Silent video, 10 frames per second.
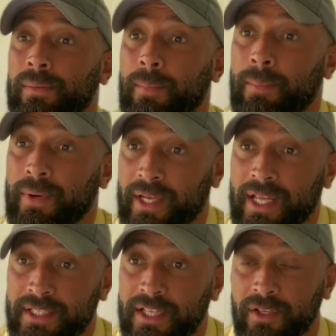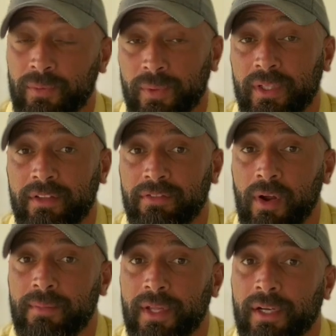But is he really
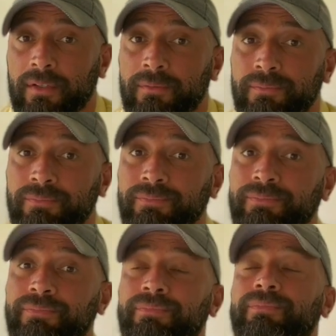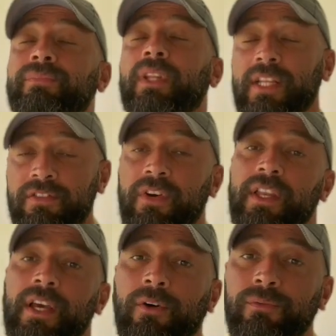from there? Let's find out.